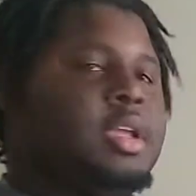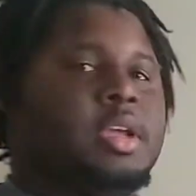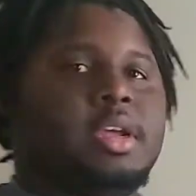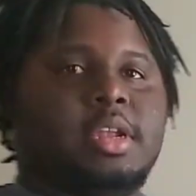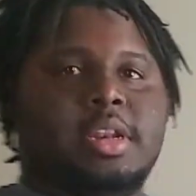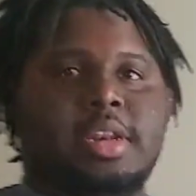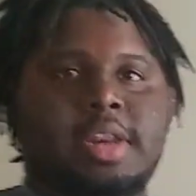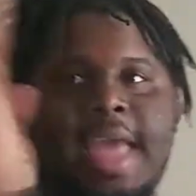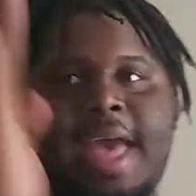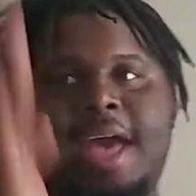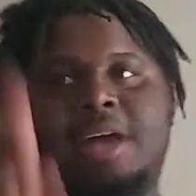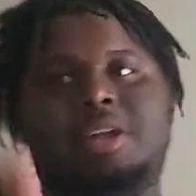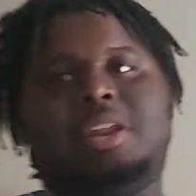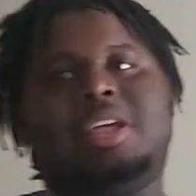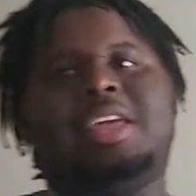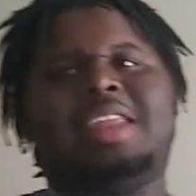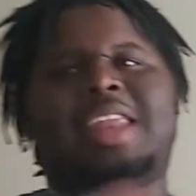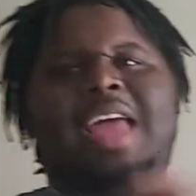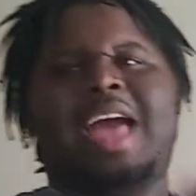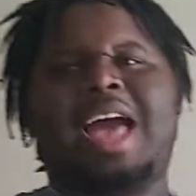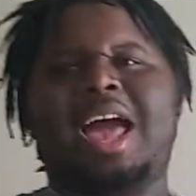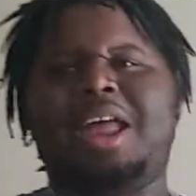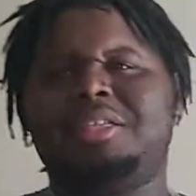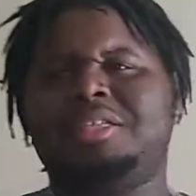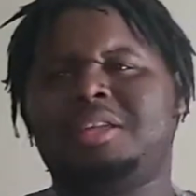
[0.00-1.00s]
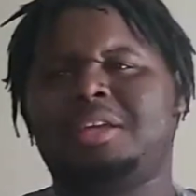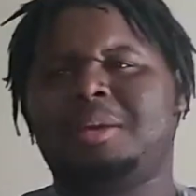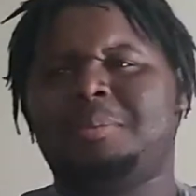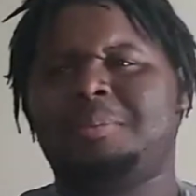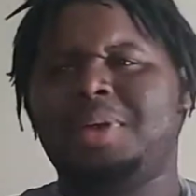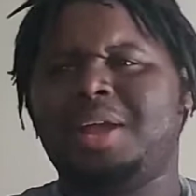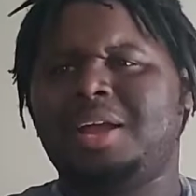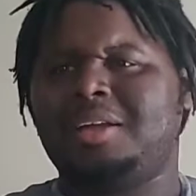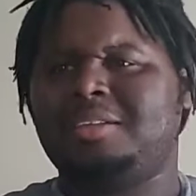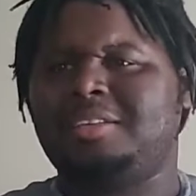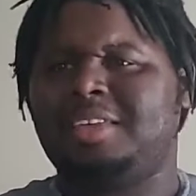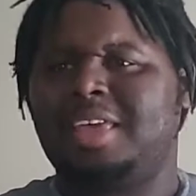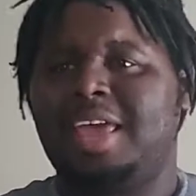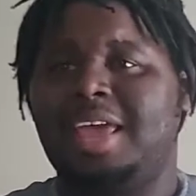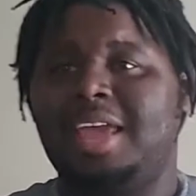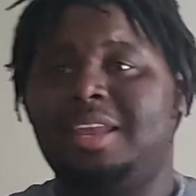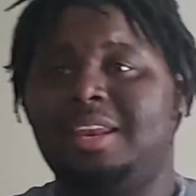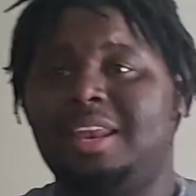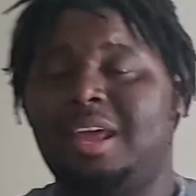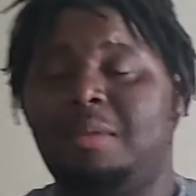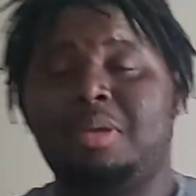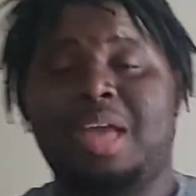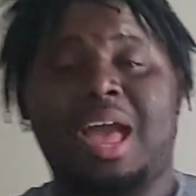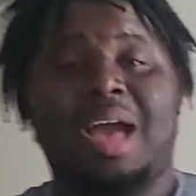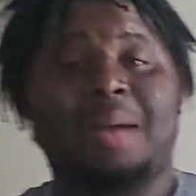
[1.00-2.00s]
Now then, how does it compare to
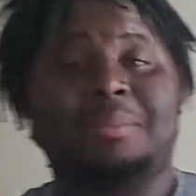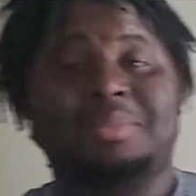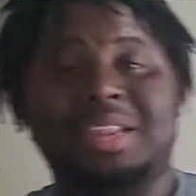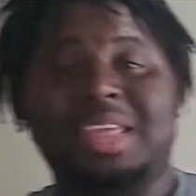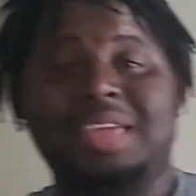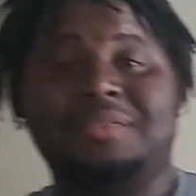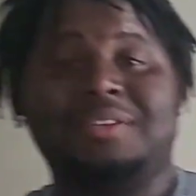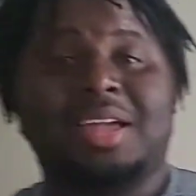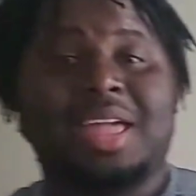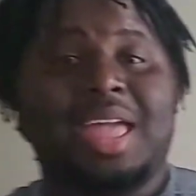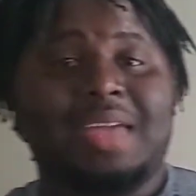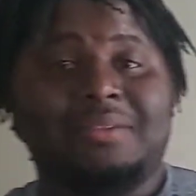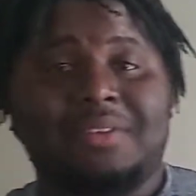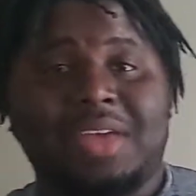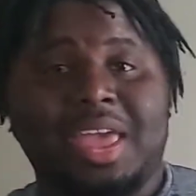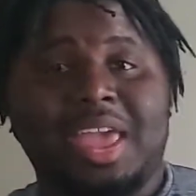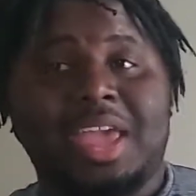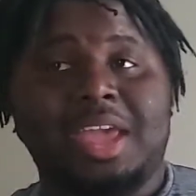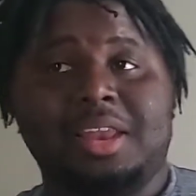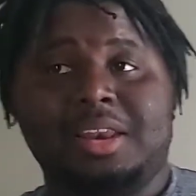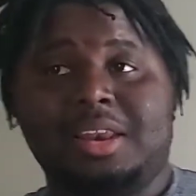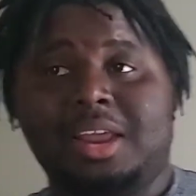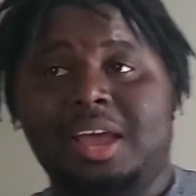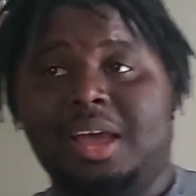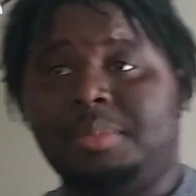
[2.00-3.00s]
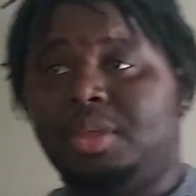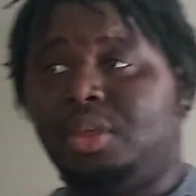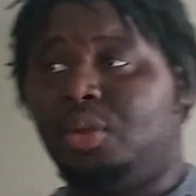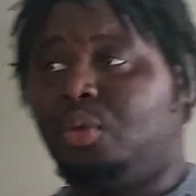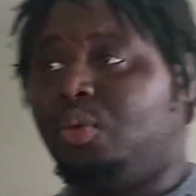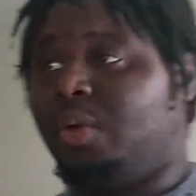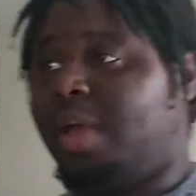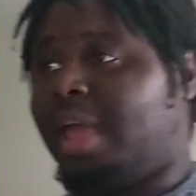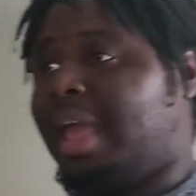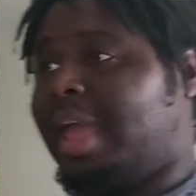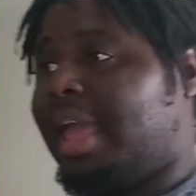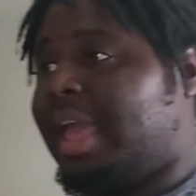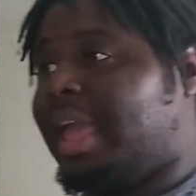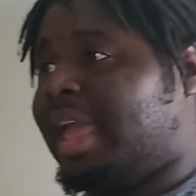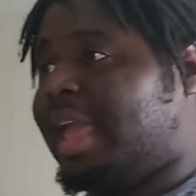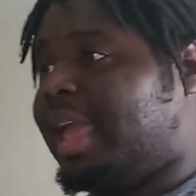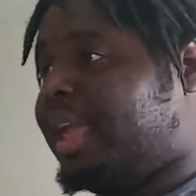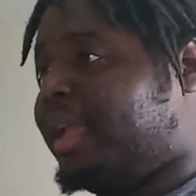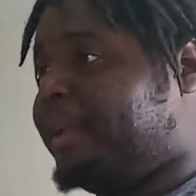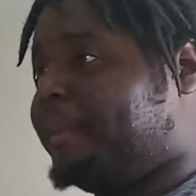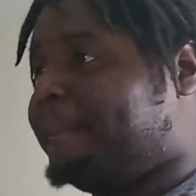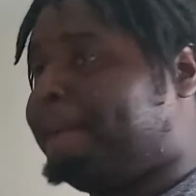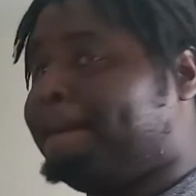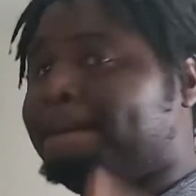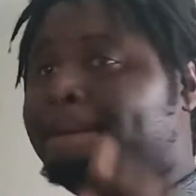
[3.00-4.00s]
AEW? I believe I gave AEW
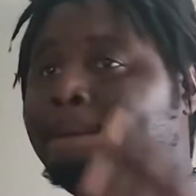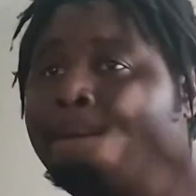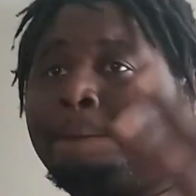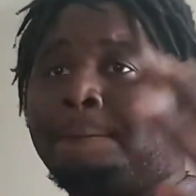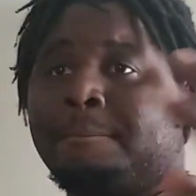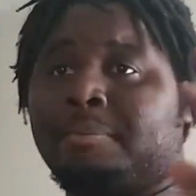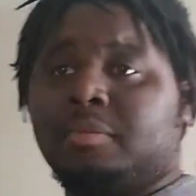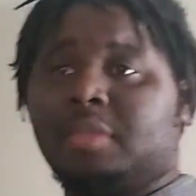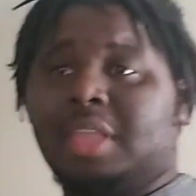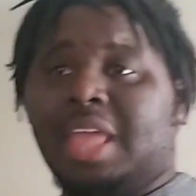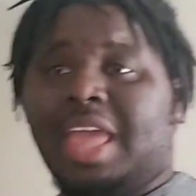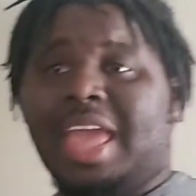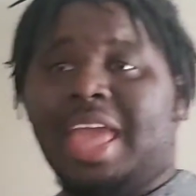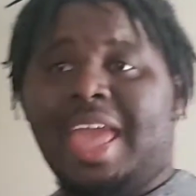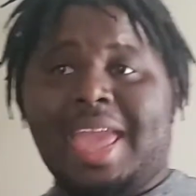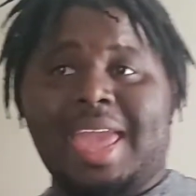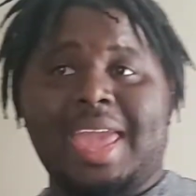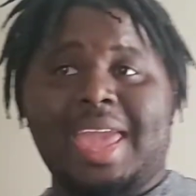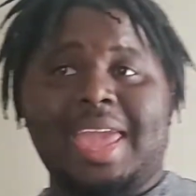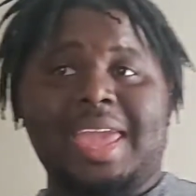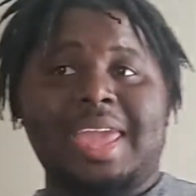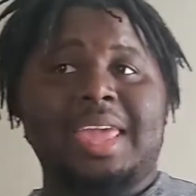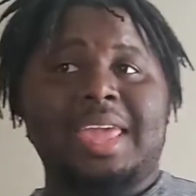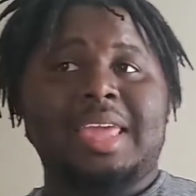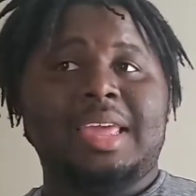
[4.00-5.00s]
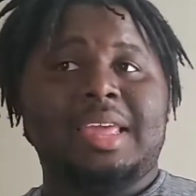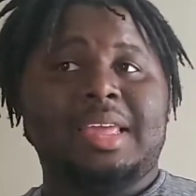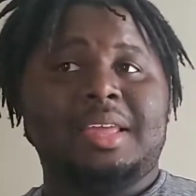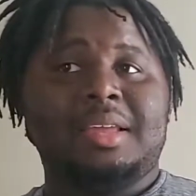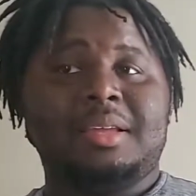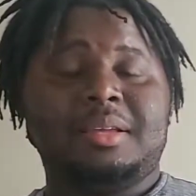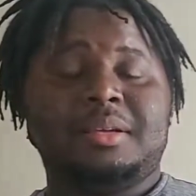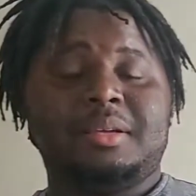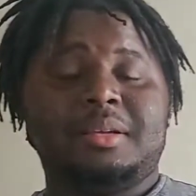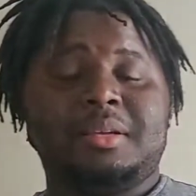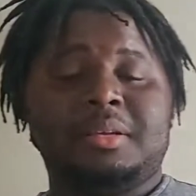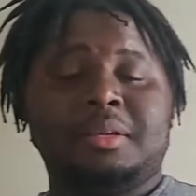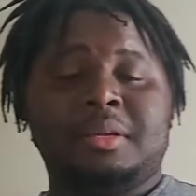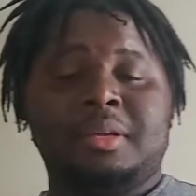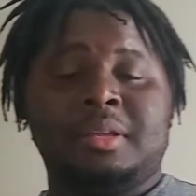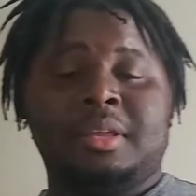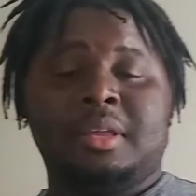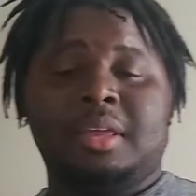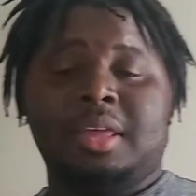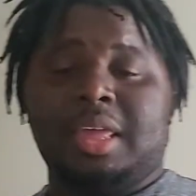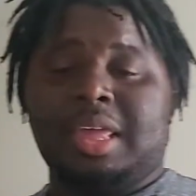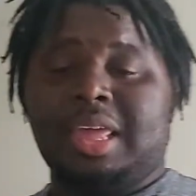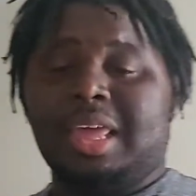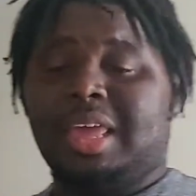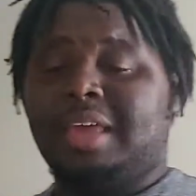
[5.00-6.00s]
a,
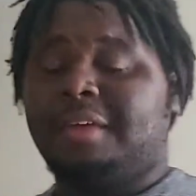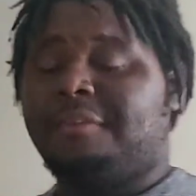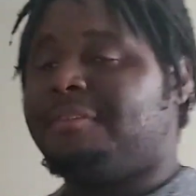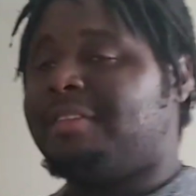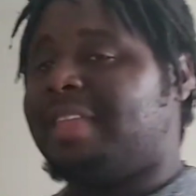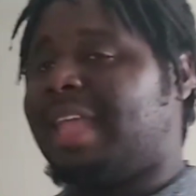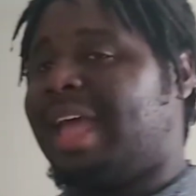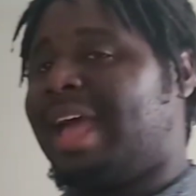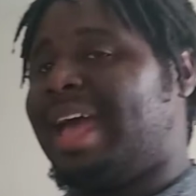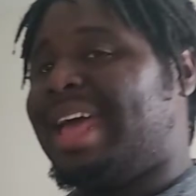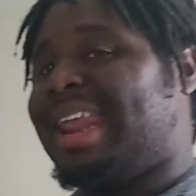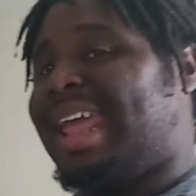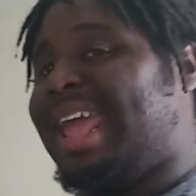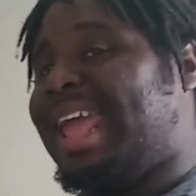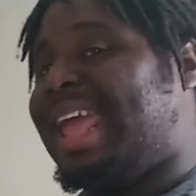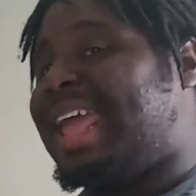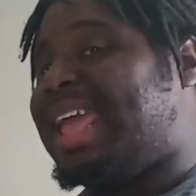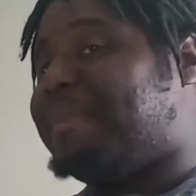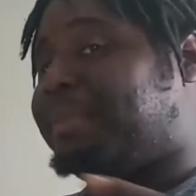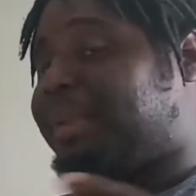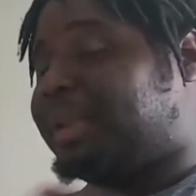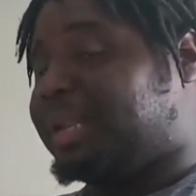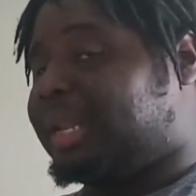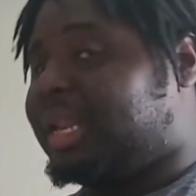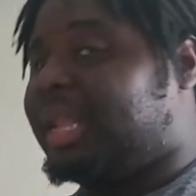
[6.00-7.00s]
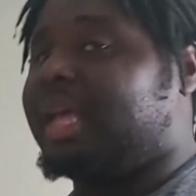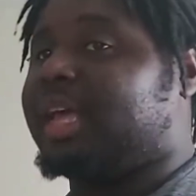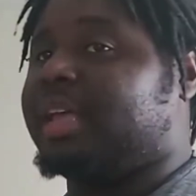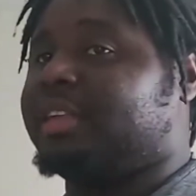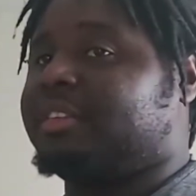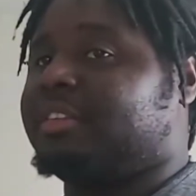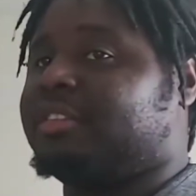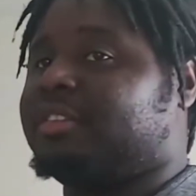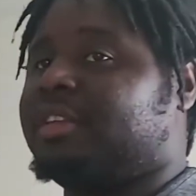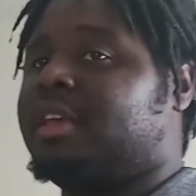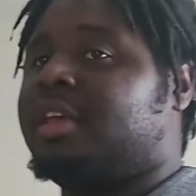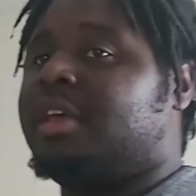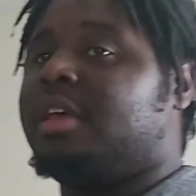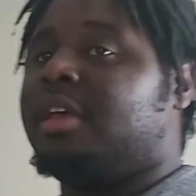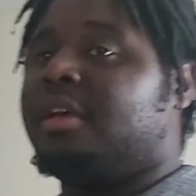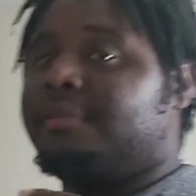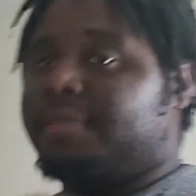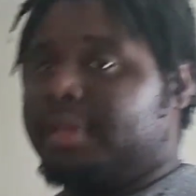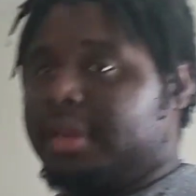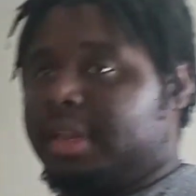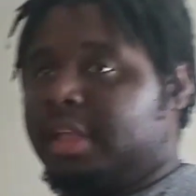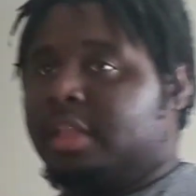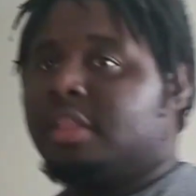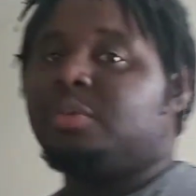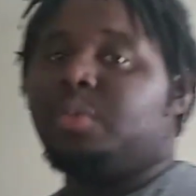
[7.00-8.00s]
if not A+, for
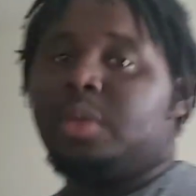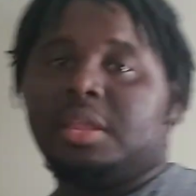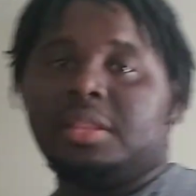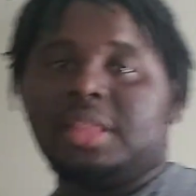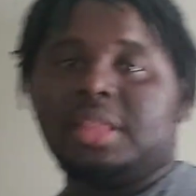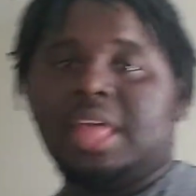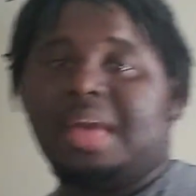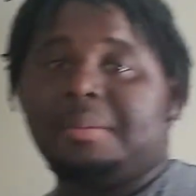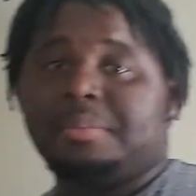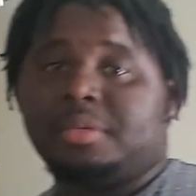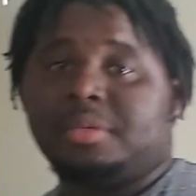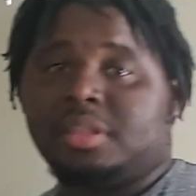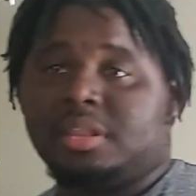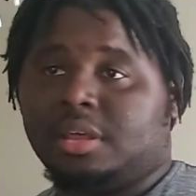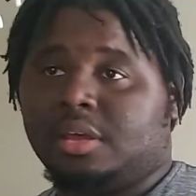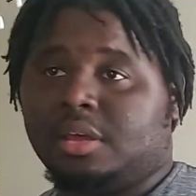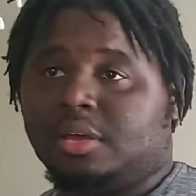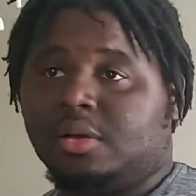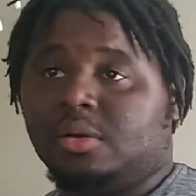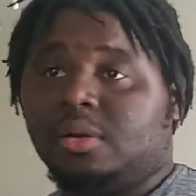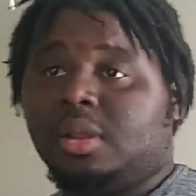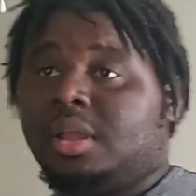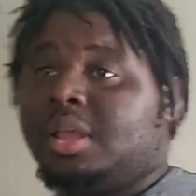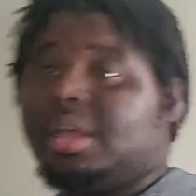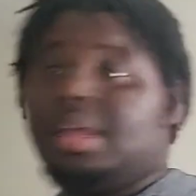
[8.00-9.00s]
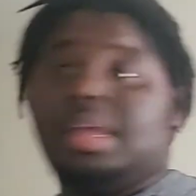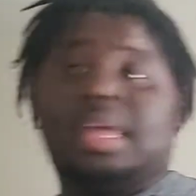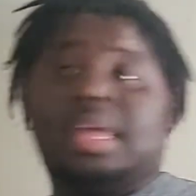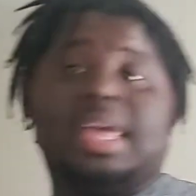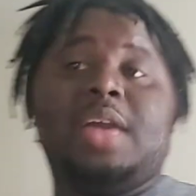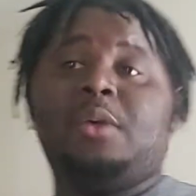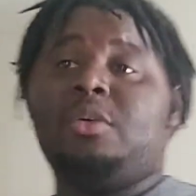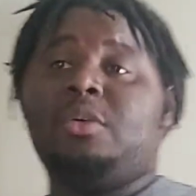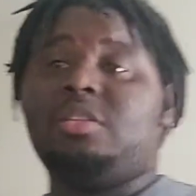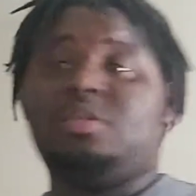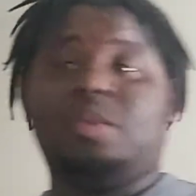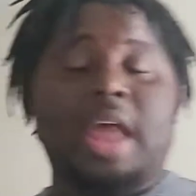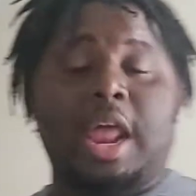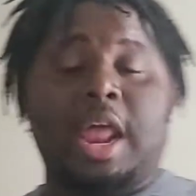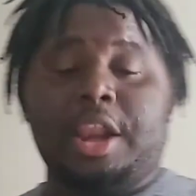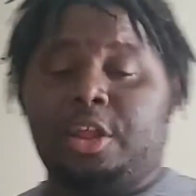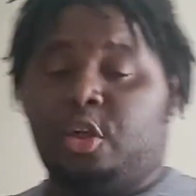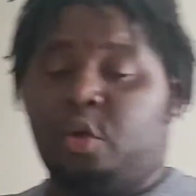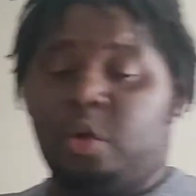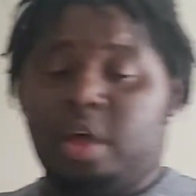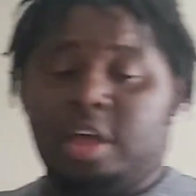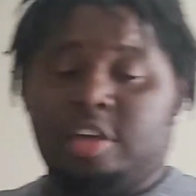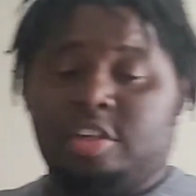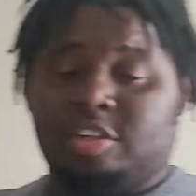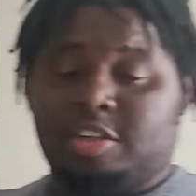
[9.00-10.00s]
this week's episode. It was without a
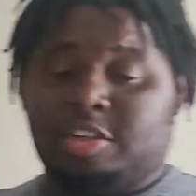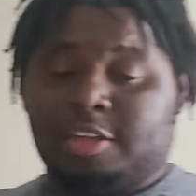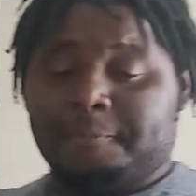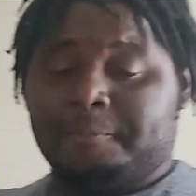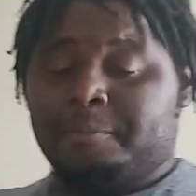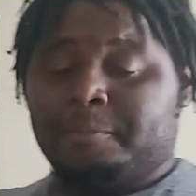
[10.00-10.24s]
question.